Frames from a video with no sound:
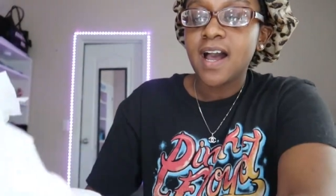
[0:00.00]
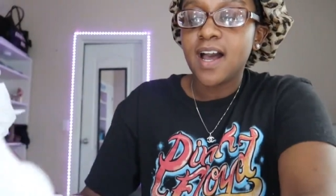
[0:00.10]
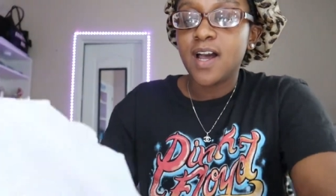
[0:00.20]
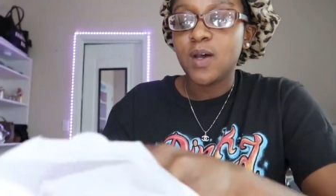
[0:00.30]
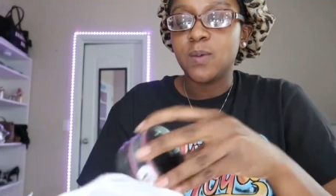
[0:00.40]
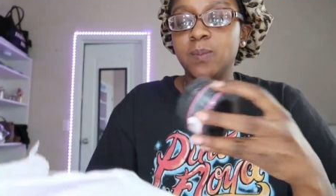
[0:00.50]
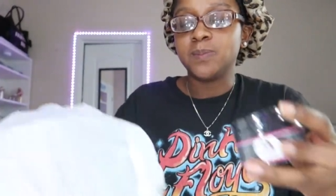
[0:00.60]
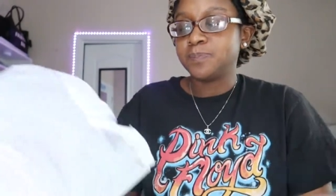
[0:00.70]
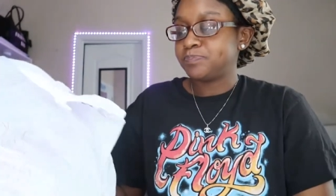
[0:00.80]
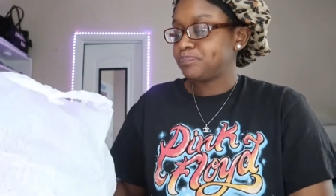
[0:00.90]

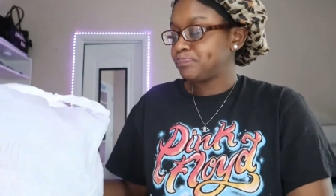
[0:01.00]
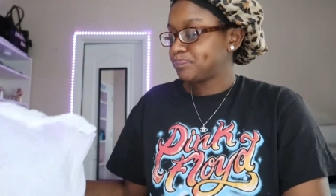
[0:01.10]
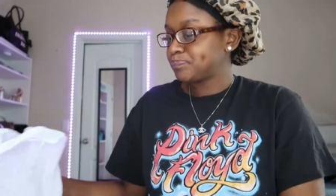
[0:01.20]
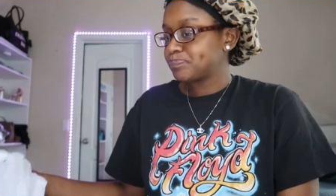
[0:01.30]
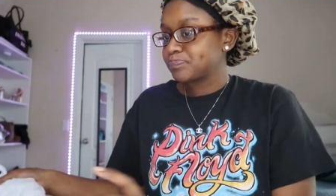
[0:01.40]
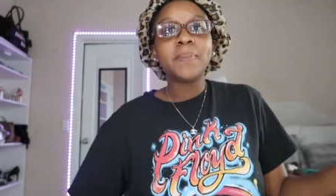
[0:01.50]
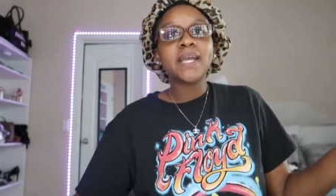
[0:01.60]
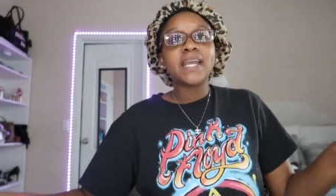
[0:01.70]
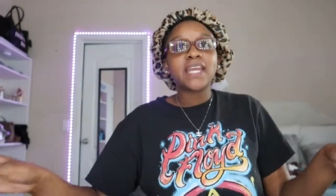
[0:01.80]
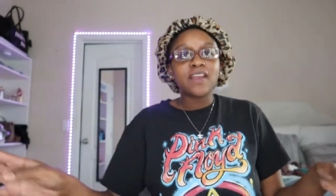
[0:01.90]
Um.
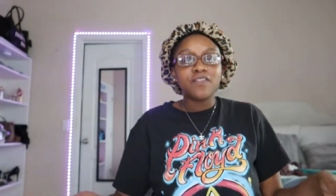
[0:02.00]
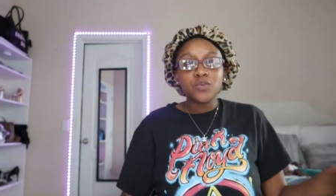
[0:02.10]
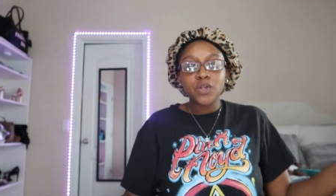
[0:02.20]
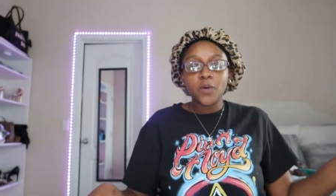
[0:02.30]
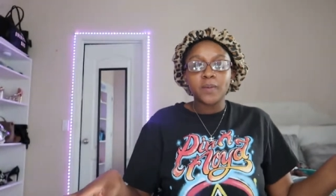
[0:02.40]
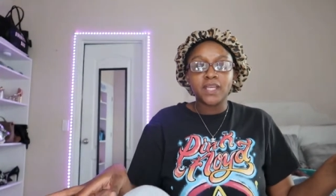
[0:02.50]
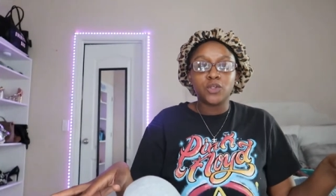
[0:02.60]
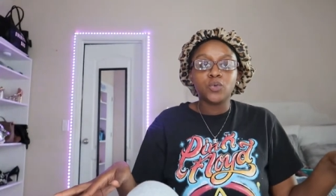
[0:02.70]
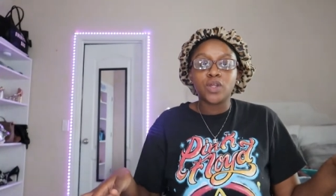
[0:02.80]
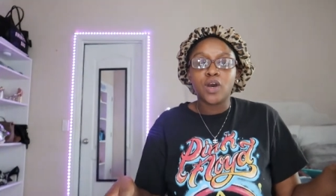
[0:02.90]
But if you know me,
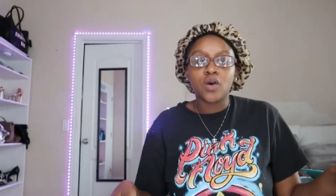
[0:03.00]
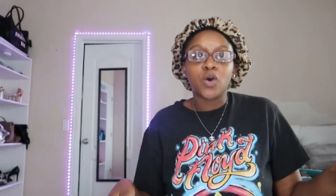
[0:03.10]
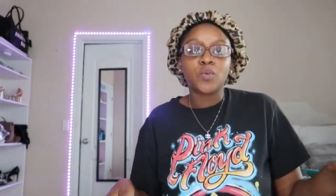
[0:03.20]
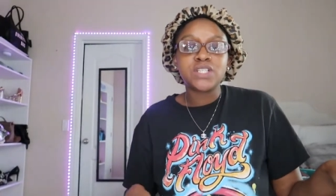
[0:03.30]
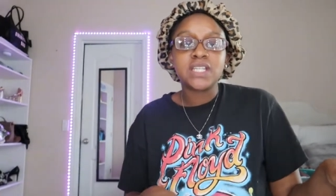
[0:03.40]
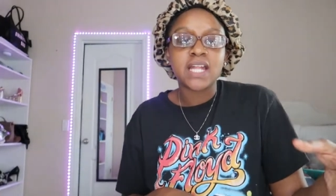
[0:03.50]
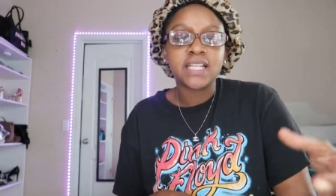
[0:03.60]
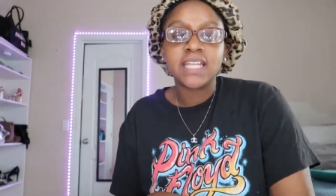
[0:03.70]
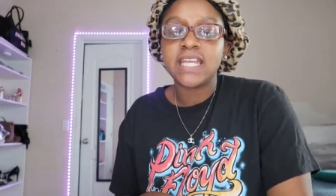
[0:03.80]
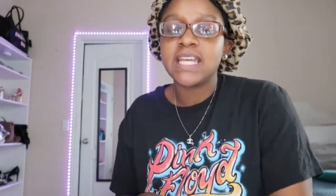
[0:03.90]
you know
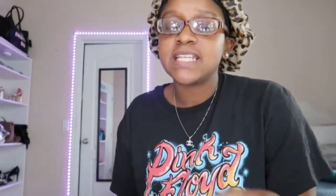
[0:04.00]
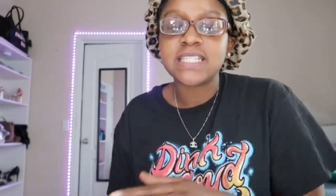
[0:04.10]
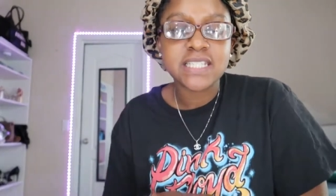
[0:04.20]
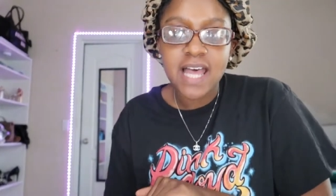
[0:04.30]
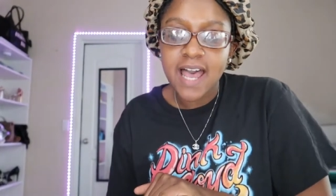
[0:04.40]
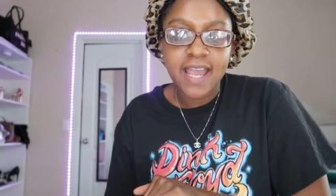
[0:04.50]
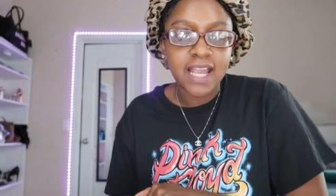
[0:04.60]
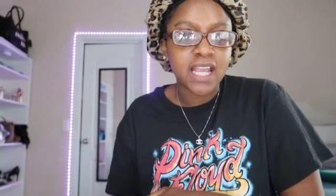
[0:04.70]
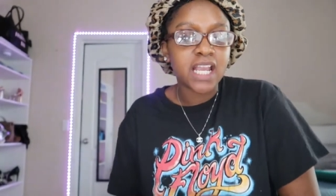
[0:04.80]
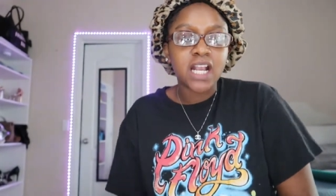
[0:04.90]
originality is
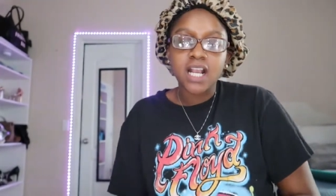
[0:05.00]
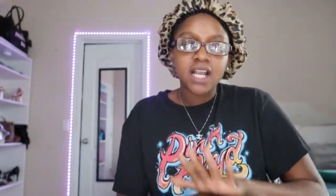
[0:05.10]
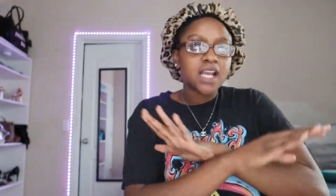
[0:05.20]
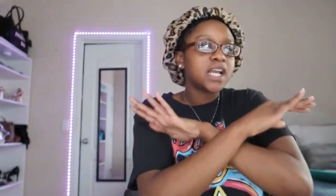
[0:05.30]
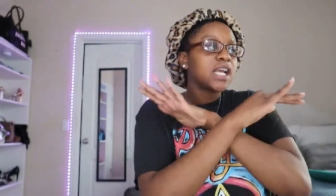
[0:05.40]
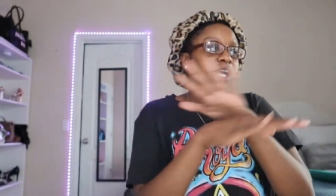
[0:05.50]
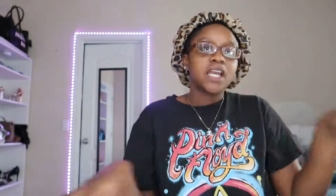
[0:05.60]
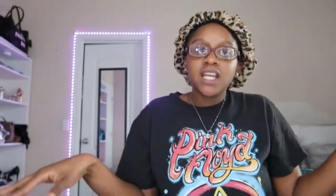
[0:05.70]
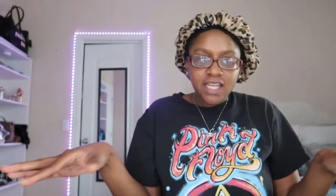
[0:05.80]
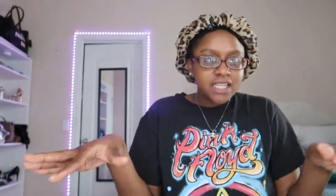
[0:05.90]
like
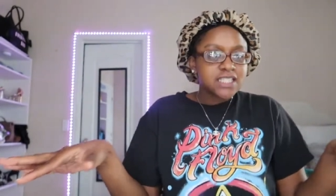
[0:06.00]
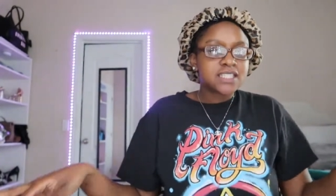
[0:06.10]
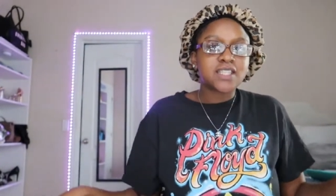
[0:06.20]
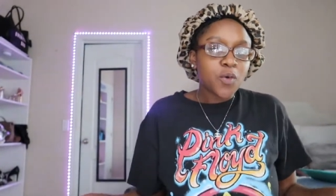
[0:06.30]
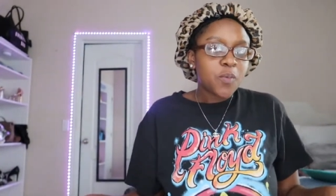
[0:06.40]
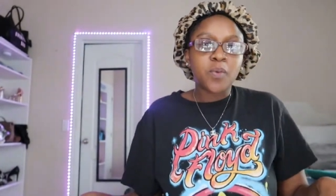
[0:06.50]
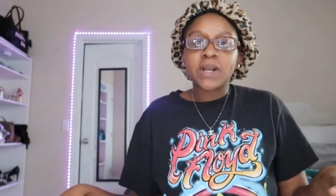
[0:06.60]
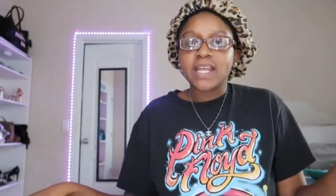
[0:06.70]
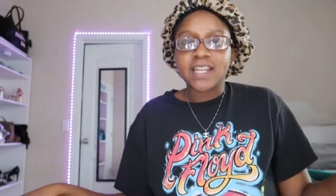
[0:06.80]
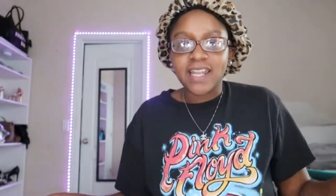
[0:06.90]
so
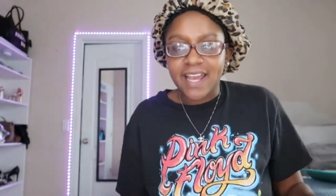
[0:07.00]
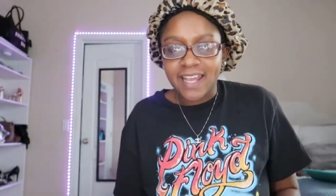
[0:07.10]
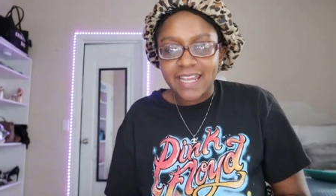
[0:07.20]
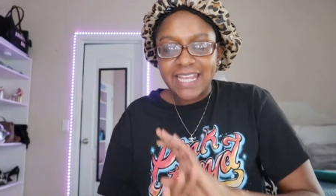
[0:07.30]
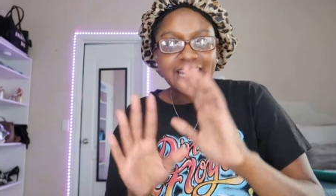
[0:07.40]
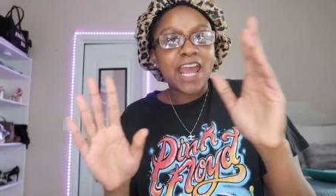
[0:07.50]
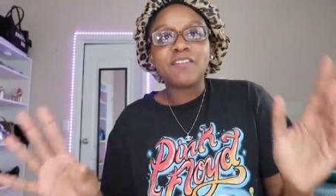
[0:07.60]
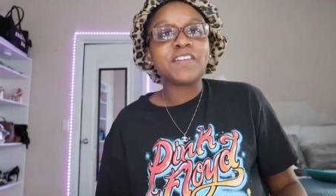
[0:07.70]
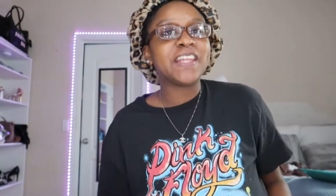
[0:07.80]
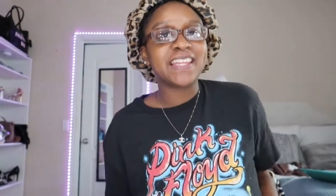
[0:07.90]
important, like in
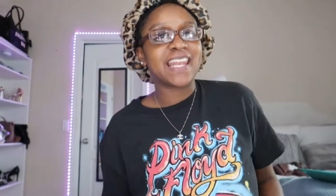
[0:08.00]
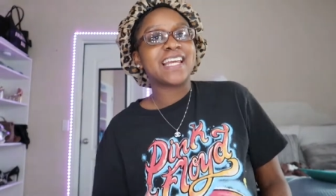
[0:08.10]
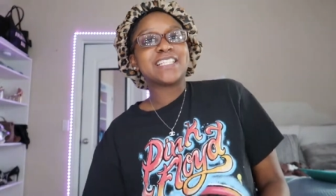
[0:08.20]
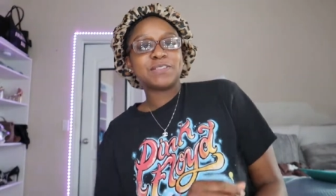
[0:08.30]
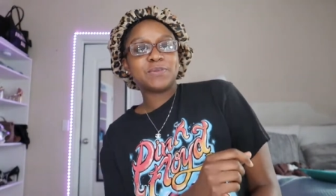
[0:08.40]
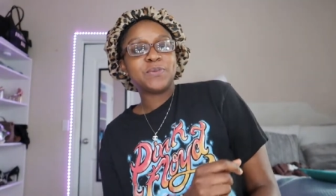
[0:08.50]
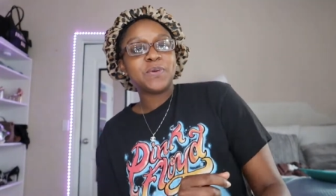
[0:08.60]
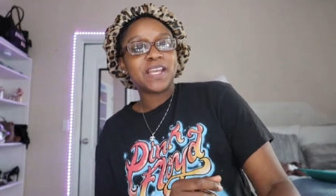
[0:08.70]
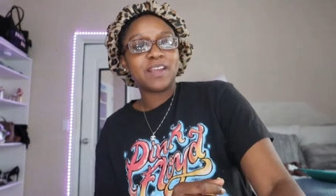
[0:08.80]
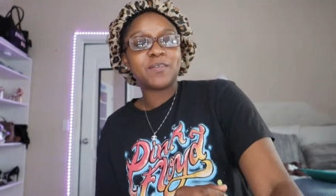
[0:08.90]
everything that I
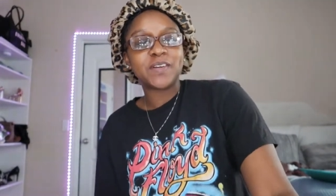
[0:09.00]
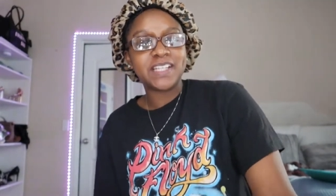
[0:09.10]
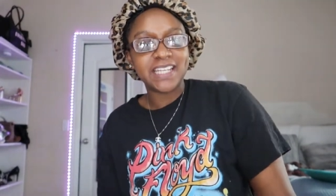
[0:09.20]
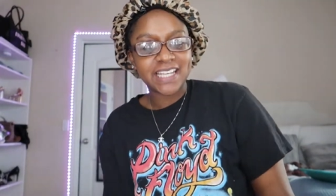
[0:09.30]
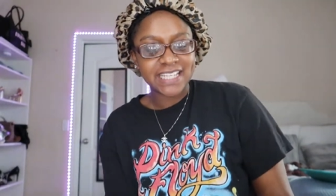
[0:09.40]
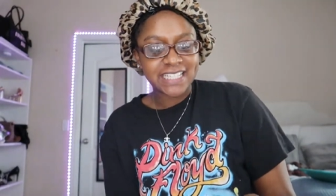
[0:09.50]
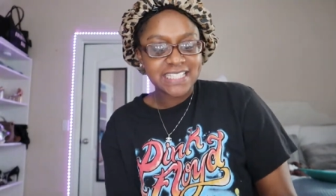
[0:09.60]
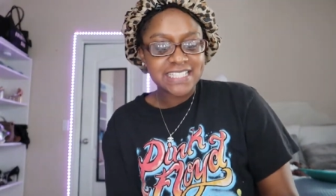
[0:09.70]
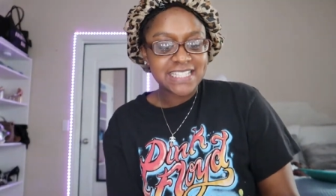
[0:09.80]
do. It really is.